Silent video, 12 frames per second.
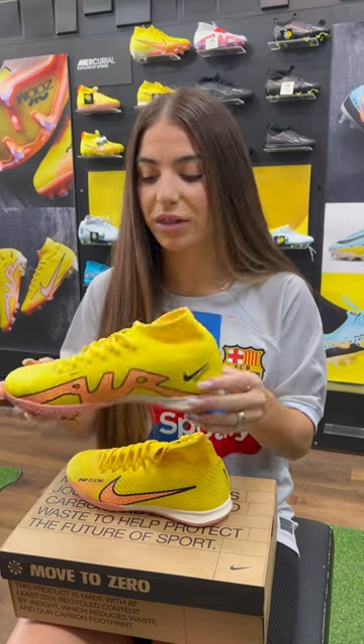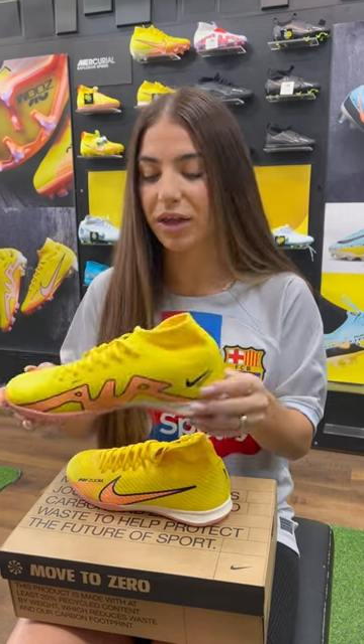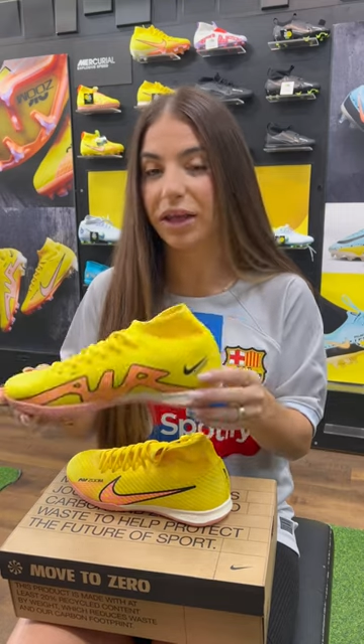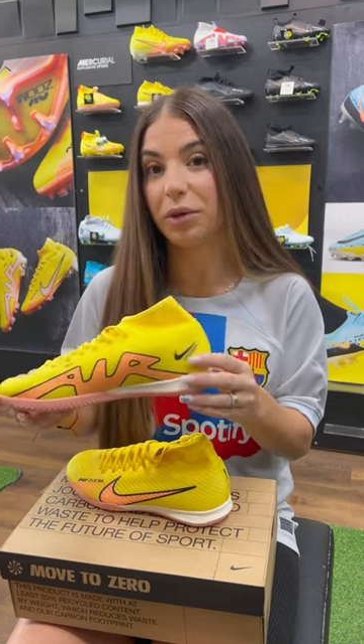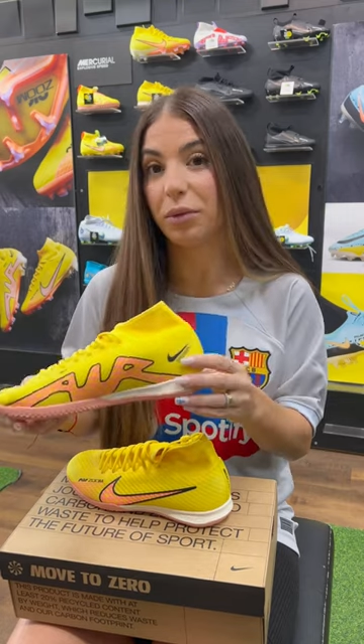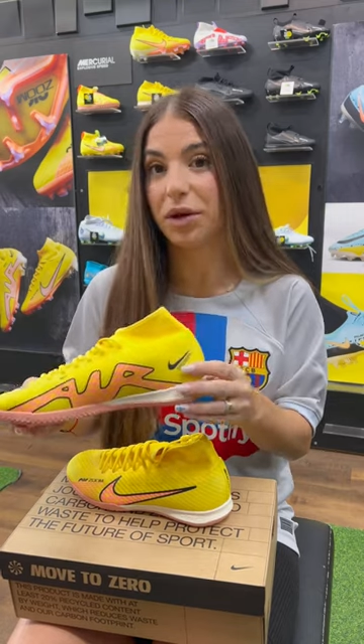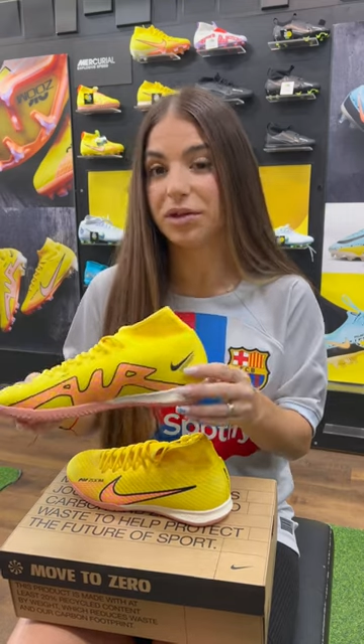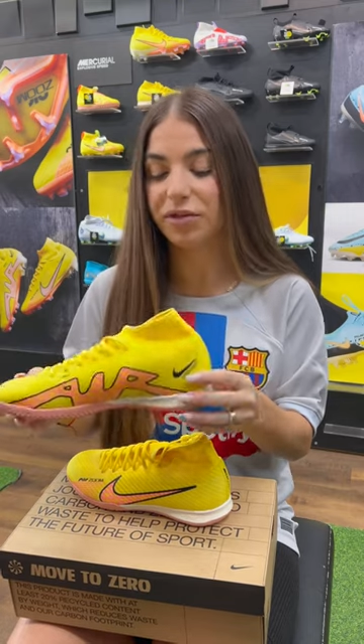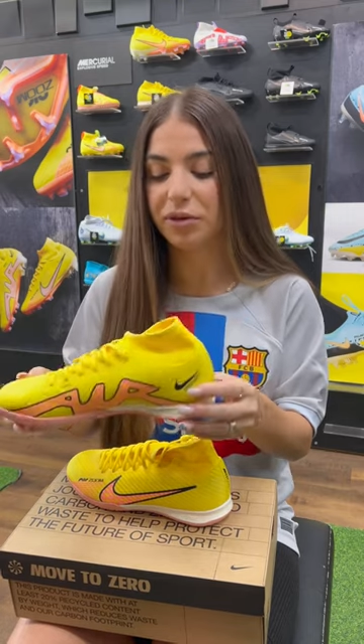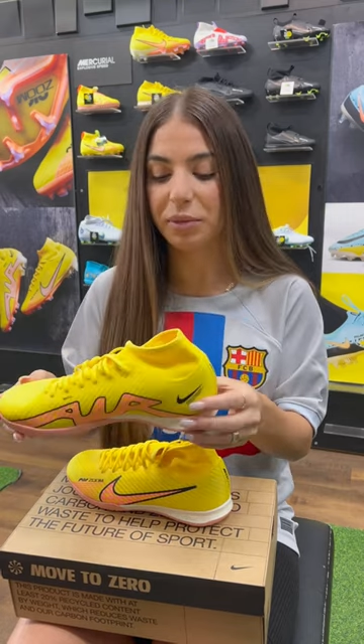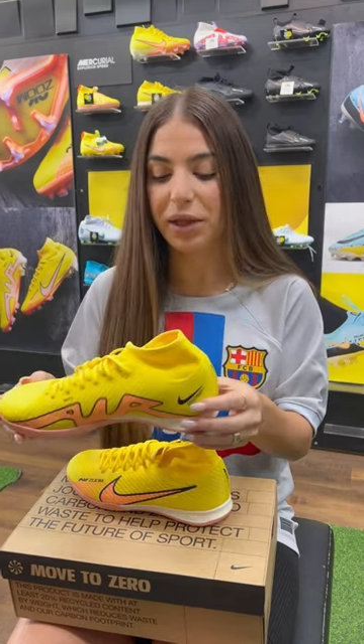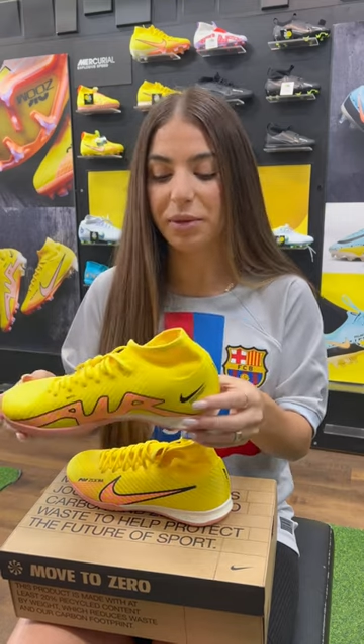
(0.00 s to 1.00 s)
I think it works
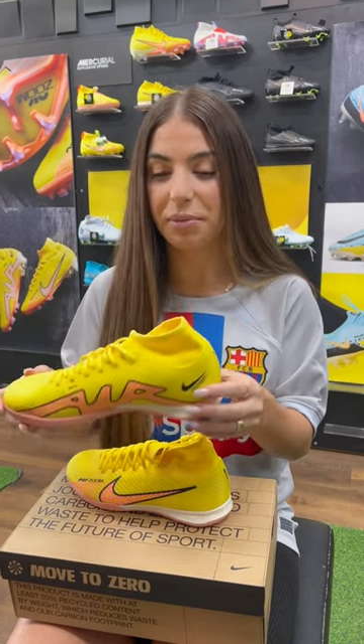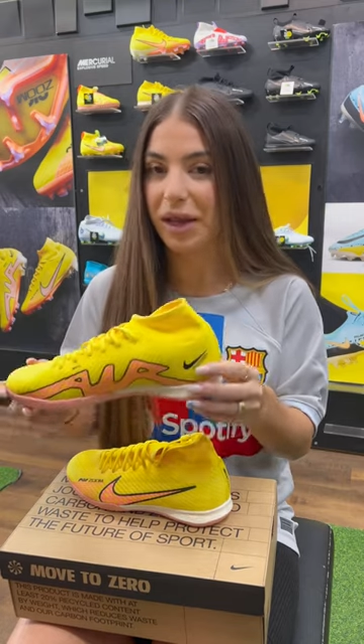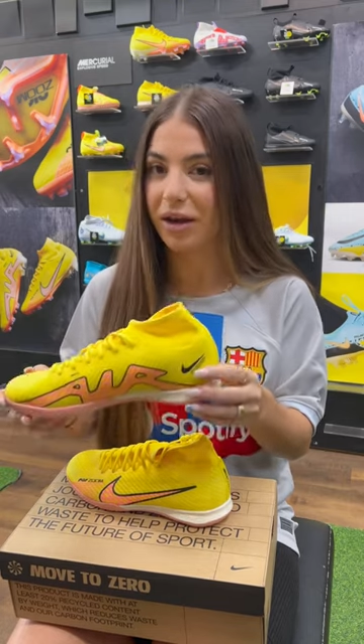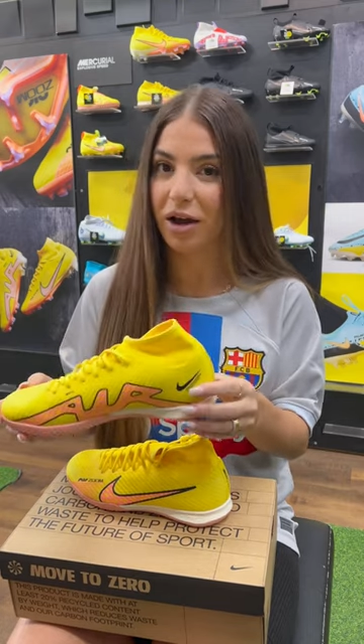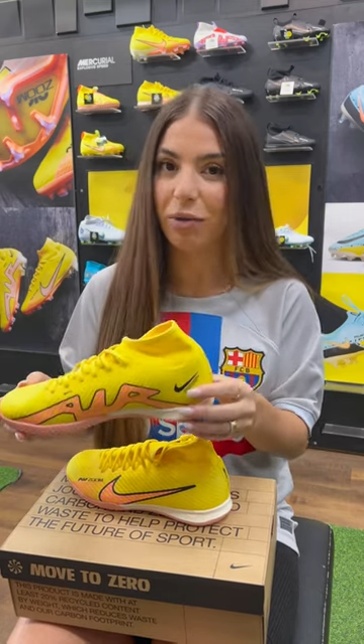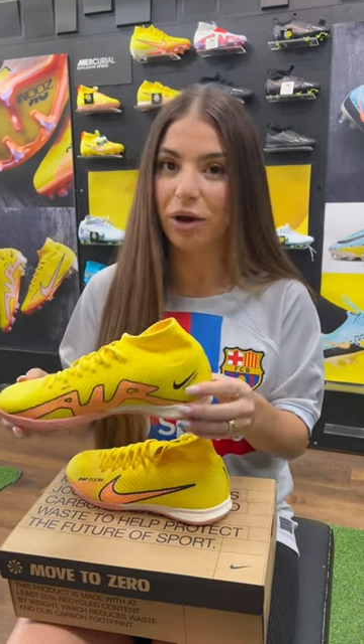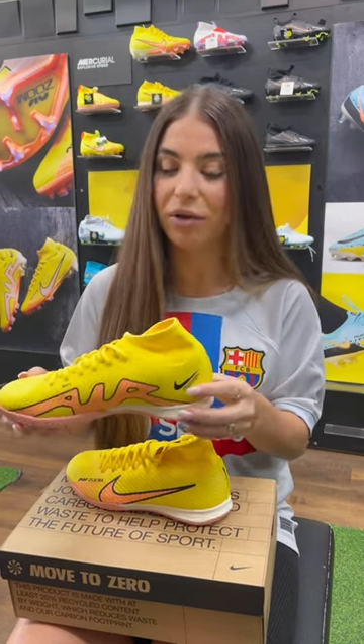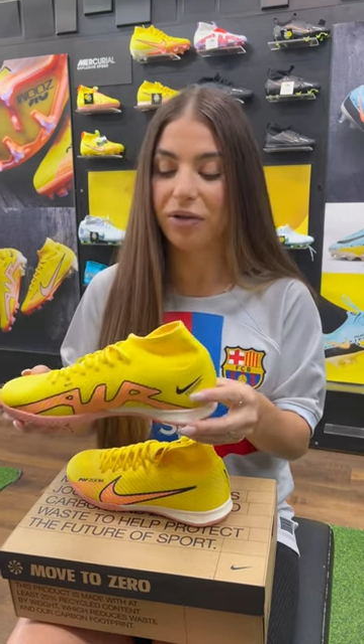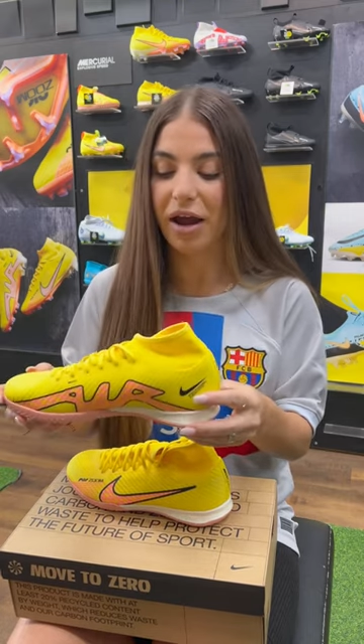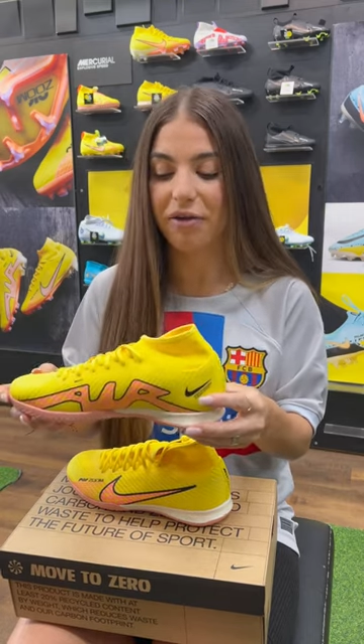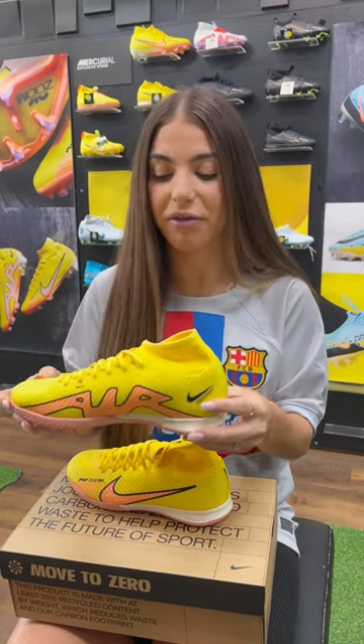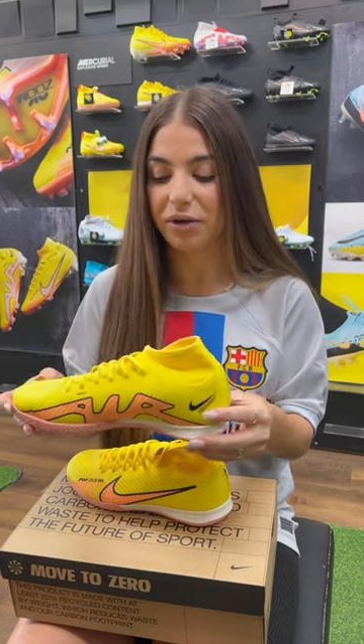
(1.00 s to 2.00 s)
for me. It may not work
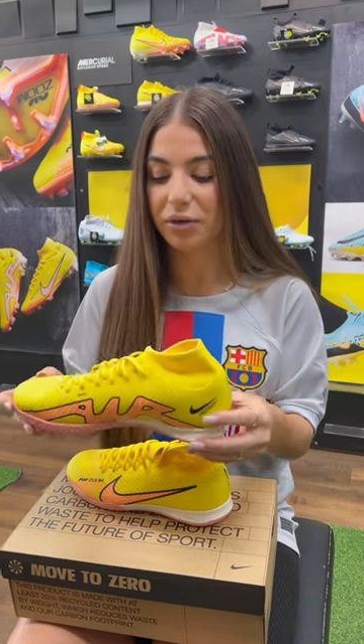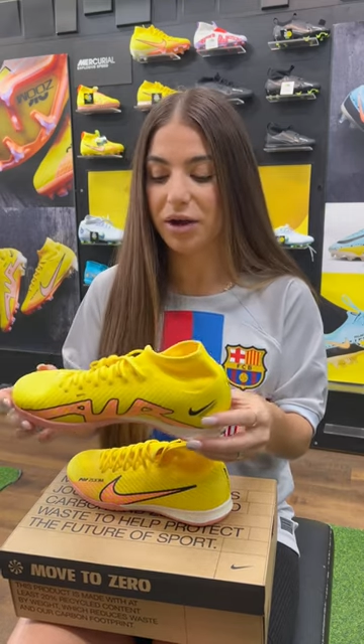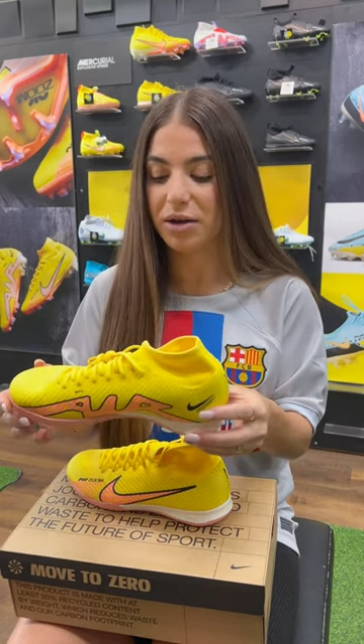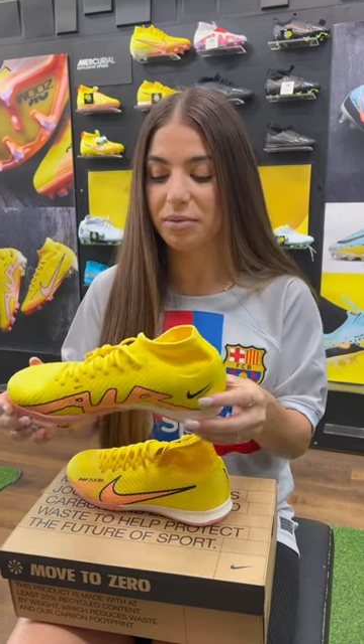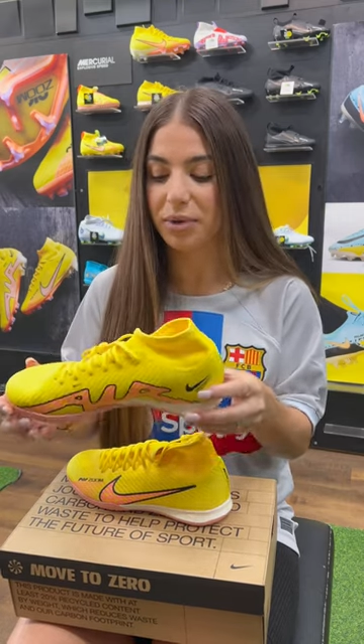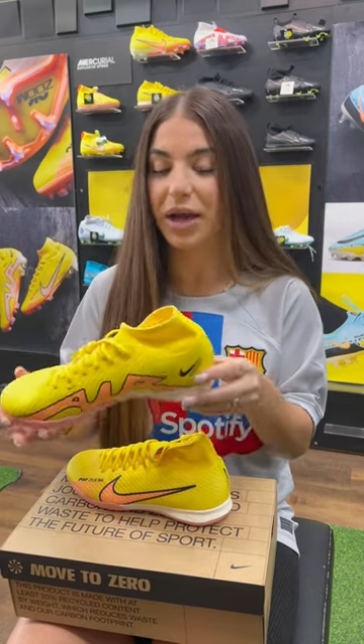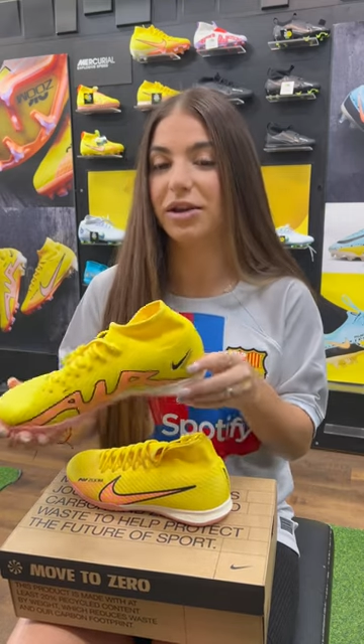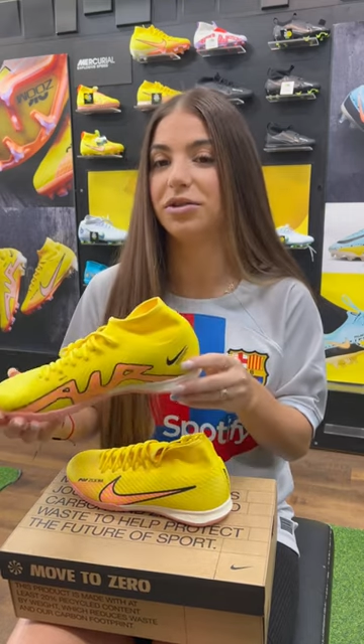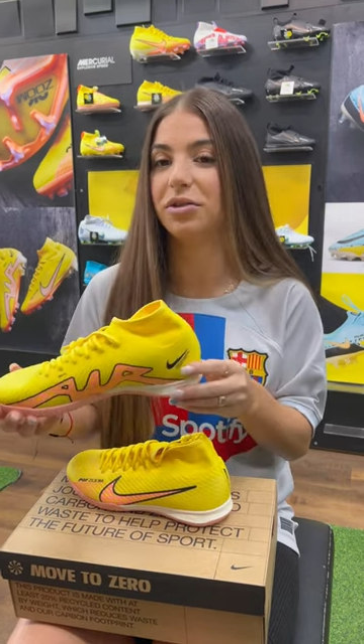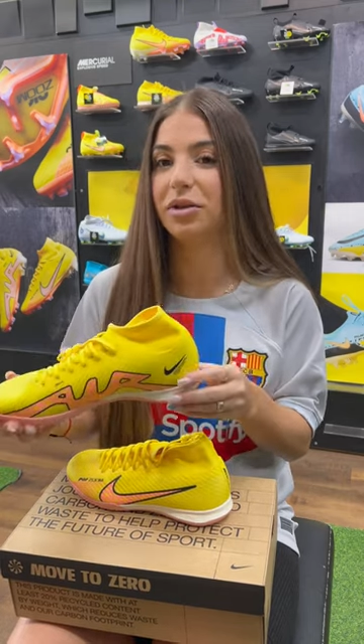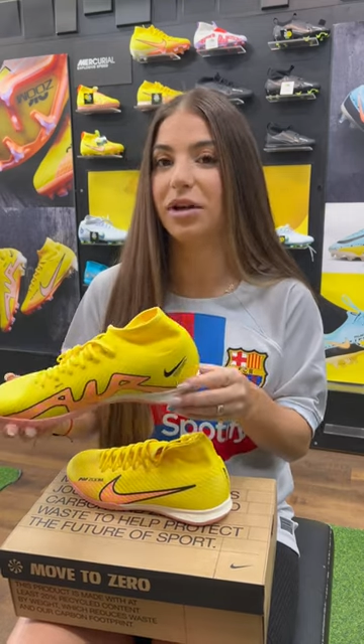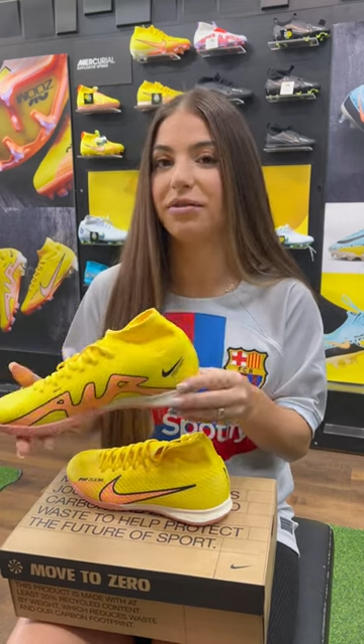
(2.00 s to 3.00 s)
for everyone, but I
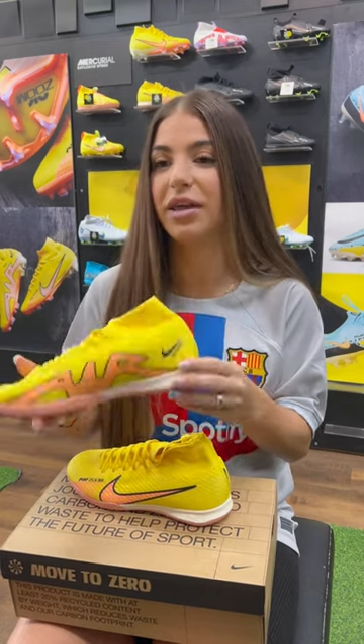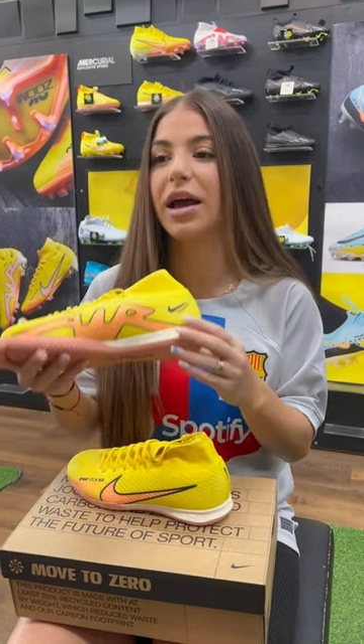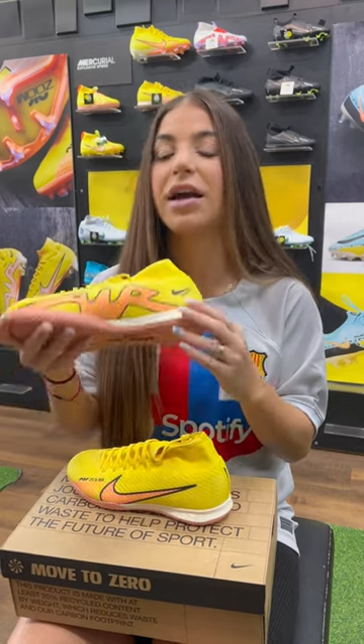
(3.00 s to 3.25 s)
do love that.